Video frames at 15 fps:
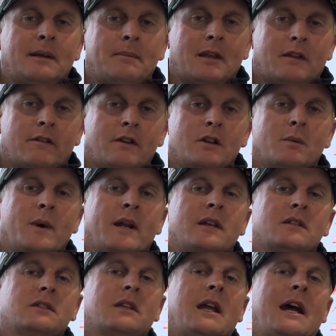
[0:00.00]
a bit through the
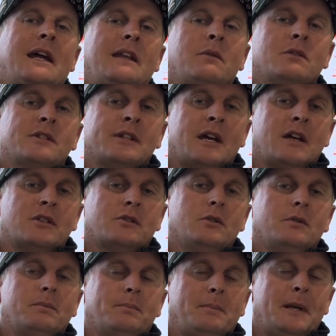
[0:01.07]
weaners today. There wasn't those
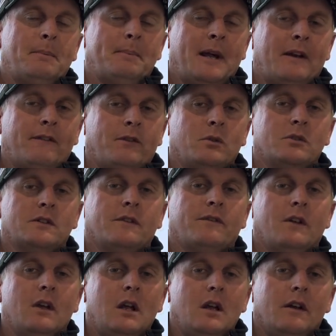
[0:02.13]
good big penfuls of
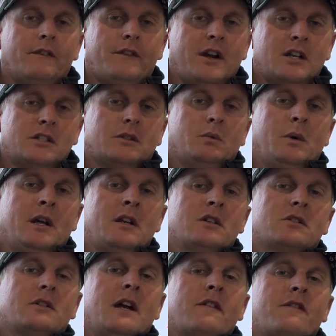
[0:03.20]
fresh weaners
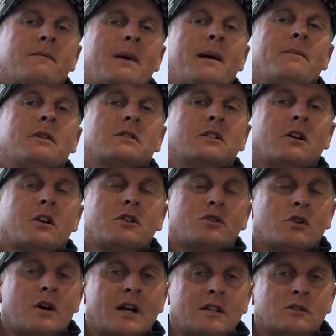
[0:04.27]
straight off the mum. There's a lot of
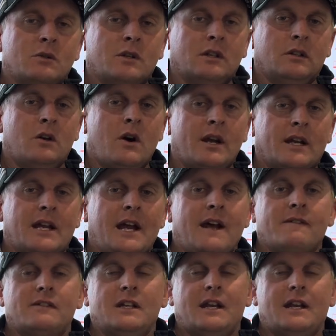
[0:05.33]
dry sort of lighter calves there